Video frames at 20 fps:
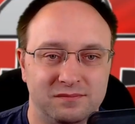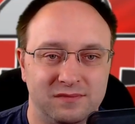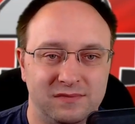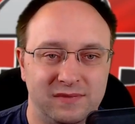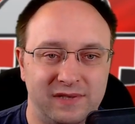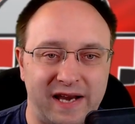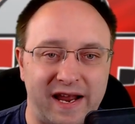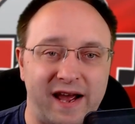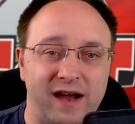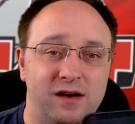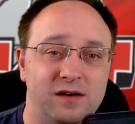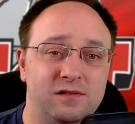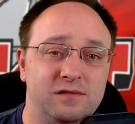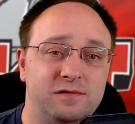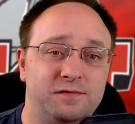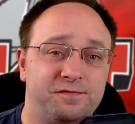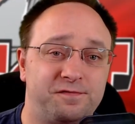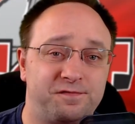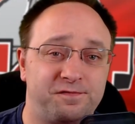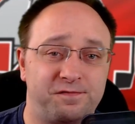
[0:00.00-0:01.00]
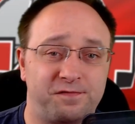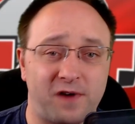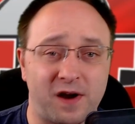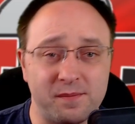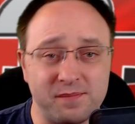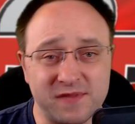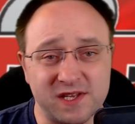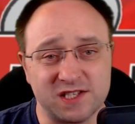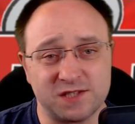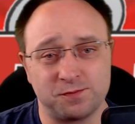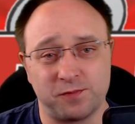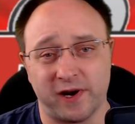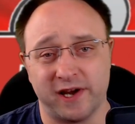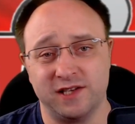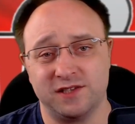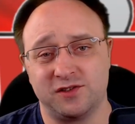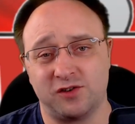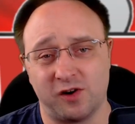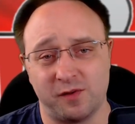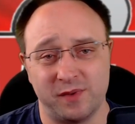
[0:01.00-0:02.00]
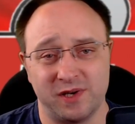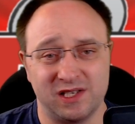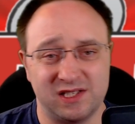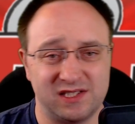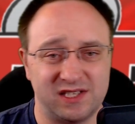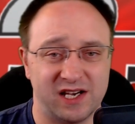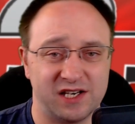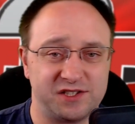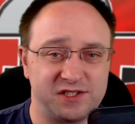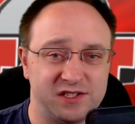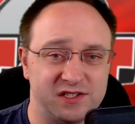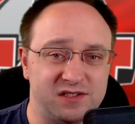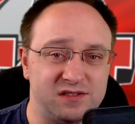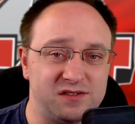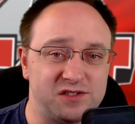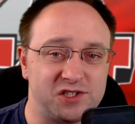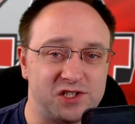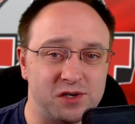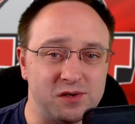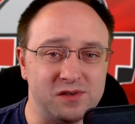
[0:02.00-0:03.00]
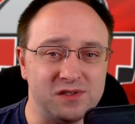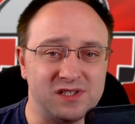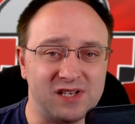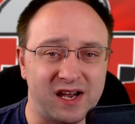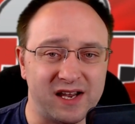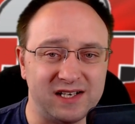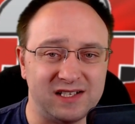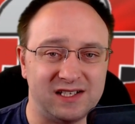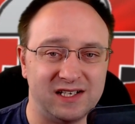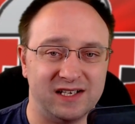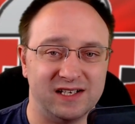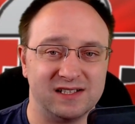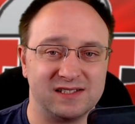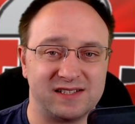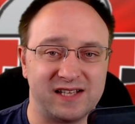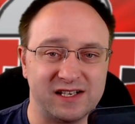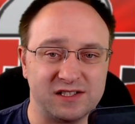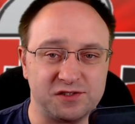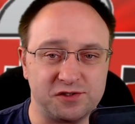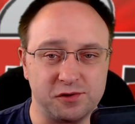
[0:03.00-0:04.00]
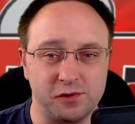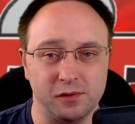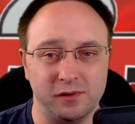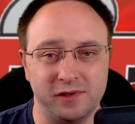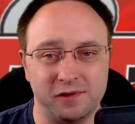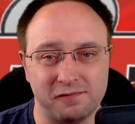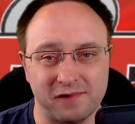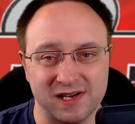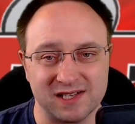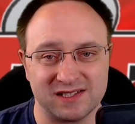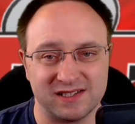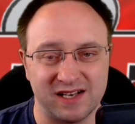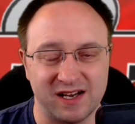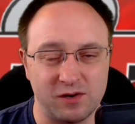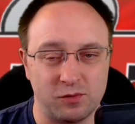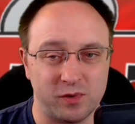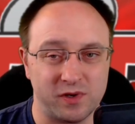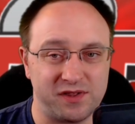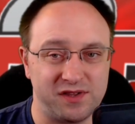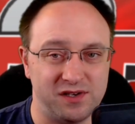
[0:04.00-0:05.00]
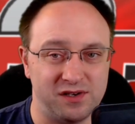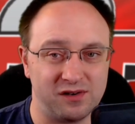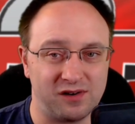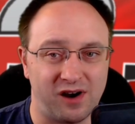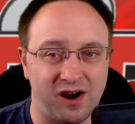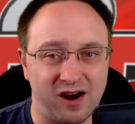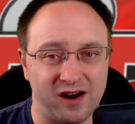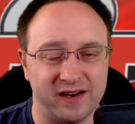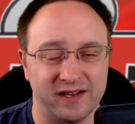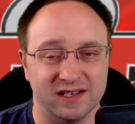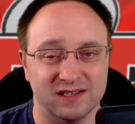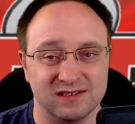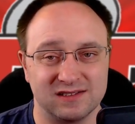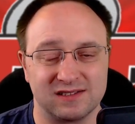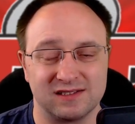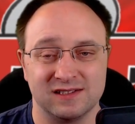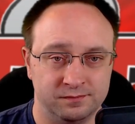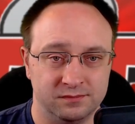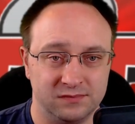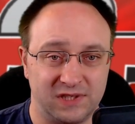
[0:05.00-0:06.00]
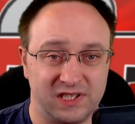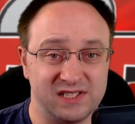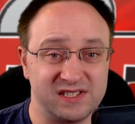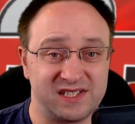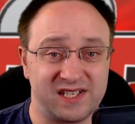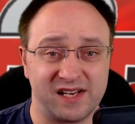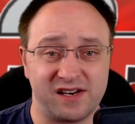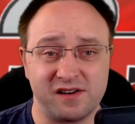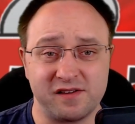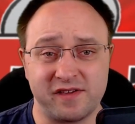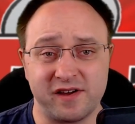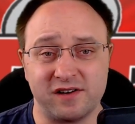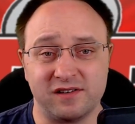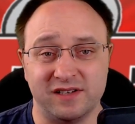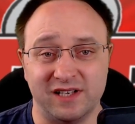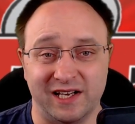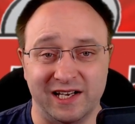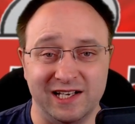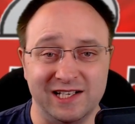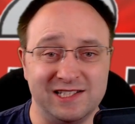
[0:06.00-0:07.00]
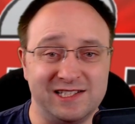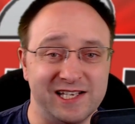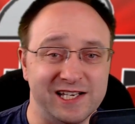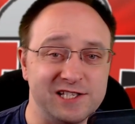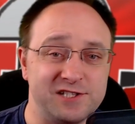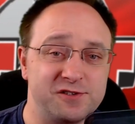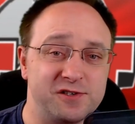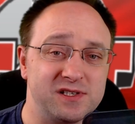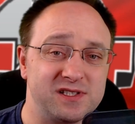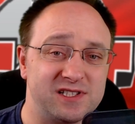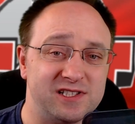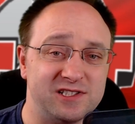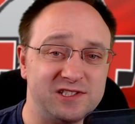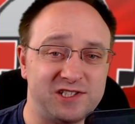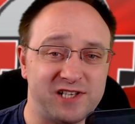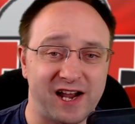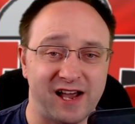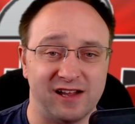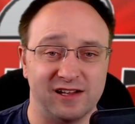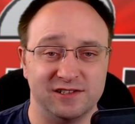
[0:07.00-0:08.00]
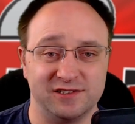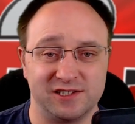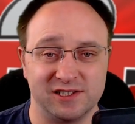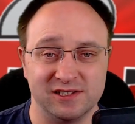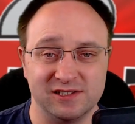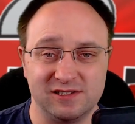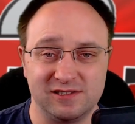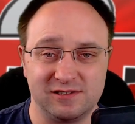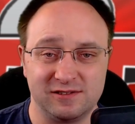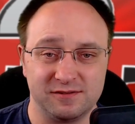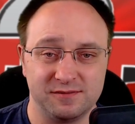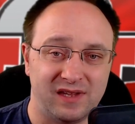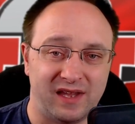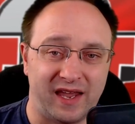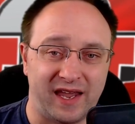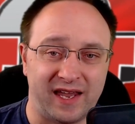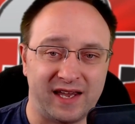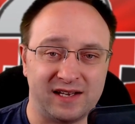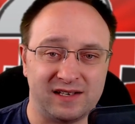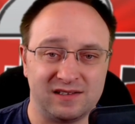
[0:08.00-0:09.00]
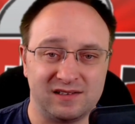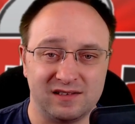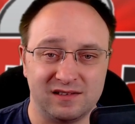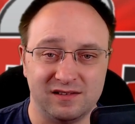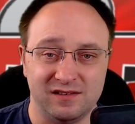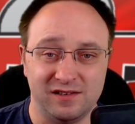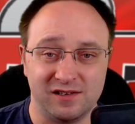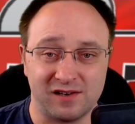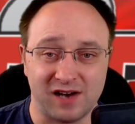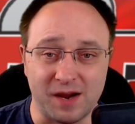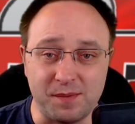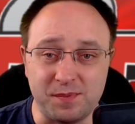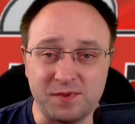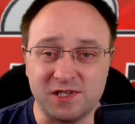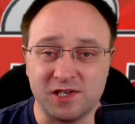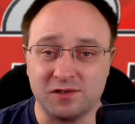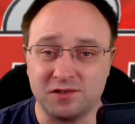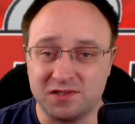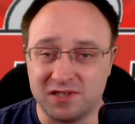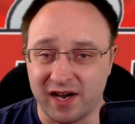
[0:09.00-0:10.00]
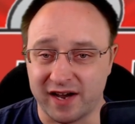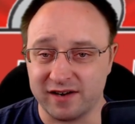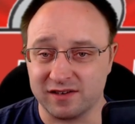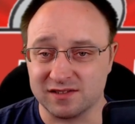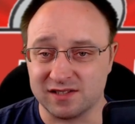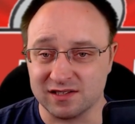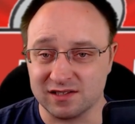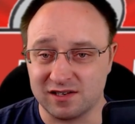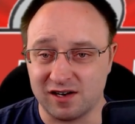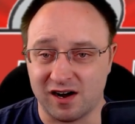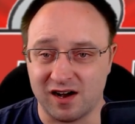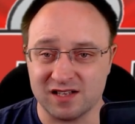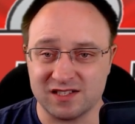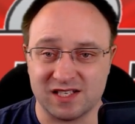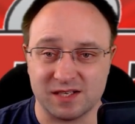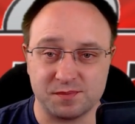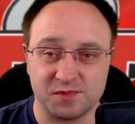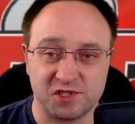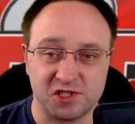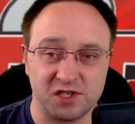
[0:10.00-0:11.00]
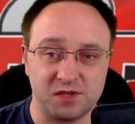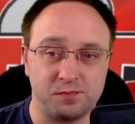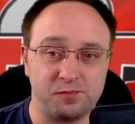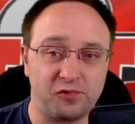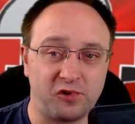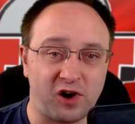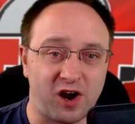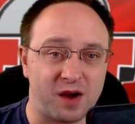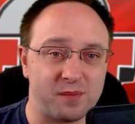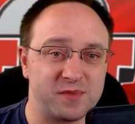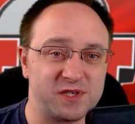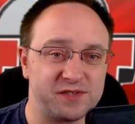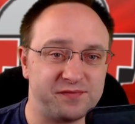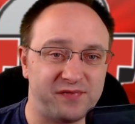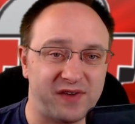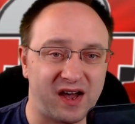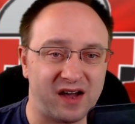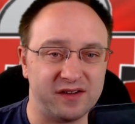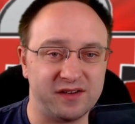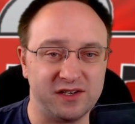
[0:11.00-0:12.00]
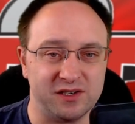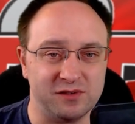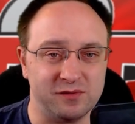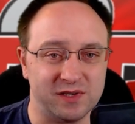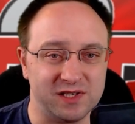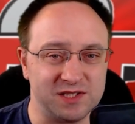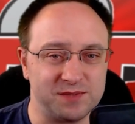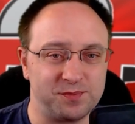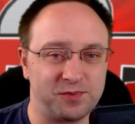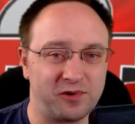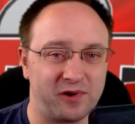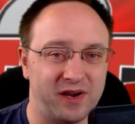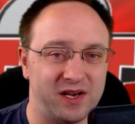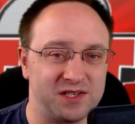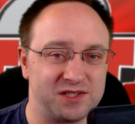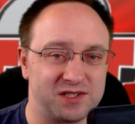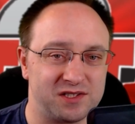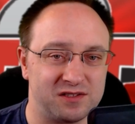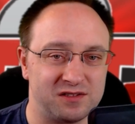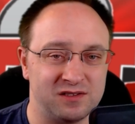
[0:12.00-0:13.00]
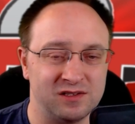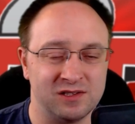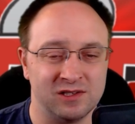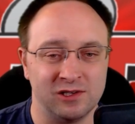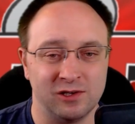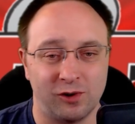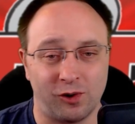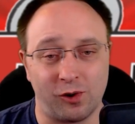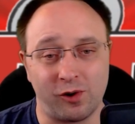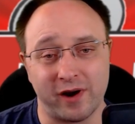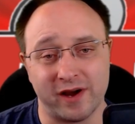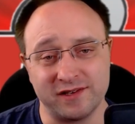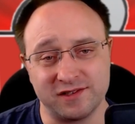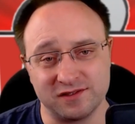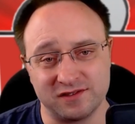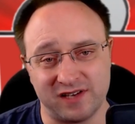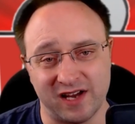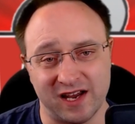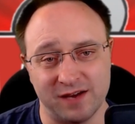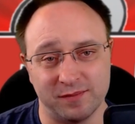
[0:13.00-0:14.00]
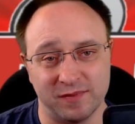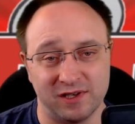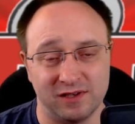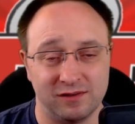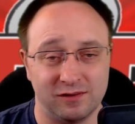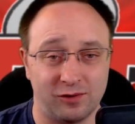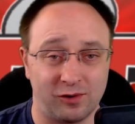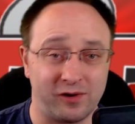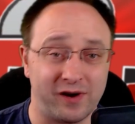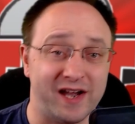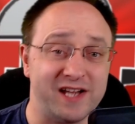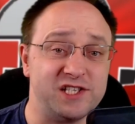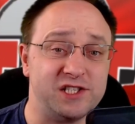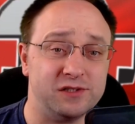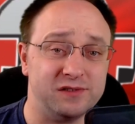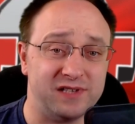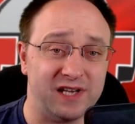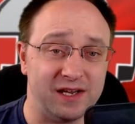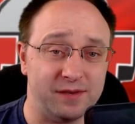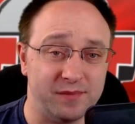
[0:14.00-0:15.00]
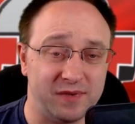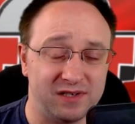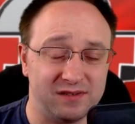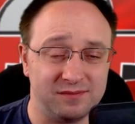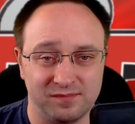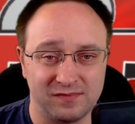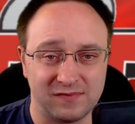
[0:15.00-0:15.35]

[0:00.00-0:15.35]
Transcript: Now, from this brainstorming session, choose ideas that truly resonate with your audience. Consider their needs, interests, and challenges, and your episode titles and concepts should promise value, inspiration, or entertainment, or edutainment.